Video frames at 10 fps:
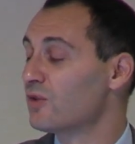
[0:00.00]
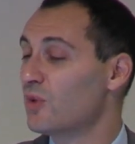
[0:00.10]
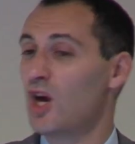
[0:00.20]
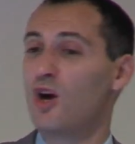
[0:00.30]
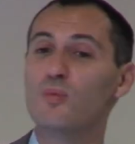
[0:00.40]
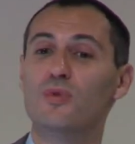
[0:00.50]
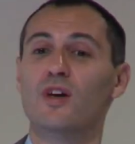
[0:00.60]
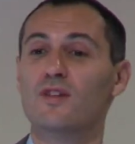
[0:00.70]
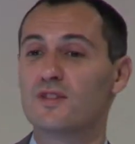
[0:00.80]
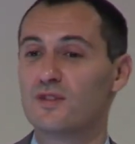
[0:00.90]
And we hope
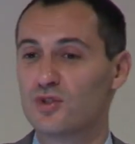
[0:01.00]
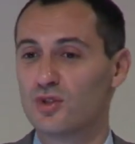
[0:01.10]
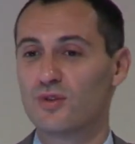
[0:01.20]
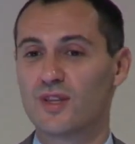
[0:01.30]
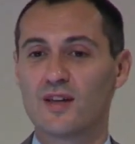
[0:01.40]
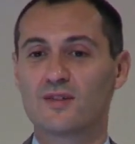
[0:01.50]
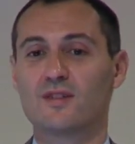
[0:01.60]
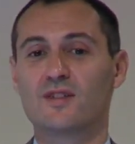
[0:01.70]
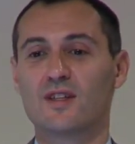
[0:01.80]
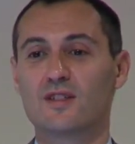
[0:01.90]
that since
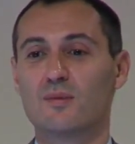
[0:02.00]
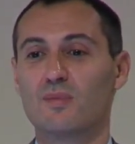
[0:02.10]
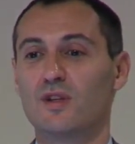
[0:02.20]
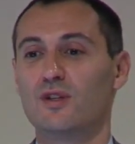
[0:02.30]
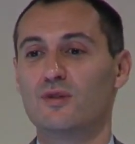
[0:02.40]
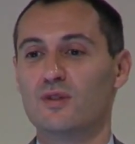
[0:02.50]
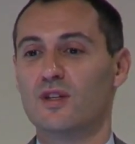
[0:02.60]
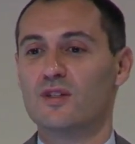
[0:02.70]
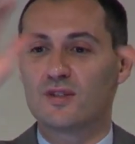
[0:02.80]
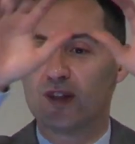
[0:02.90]
2006 the balloon
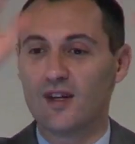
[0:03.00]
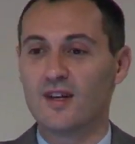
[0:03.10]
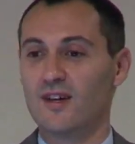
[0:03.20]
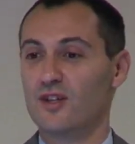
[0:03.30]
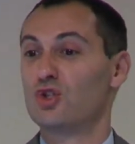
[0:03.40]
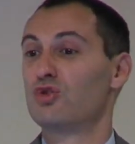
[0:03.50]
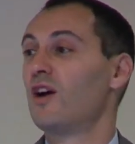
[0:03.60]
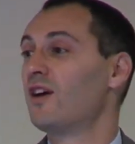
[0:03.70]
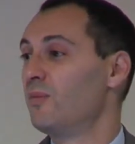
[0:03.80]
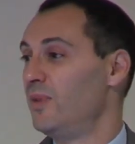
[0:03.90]
has
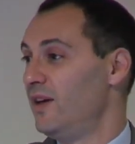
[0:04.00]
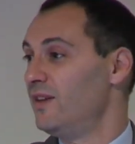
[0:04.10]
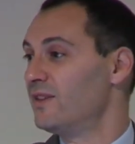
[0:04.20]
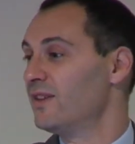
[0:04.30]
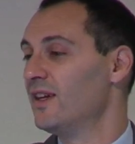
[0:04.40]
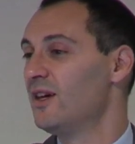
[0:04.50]
shrunk a bit.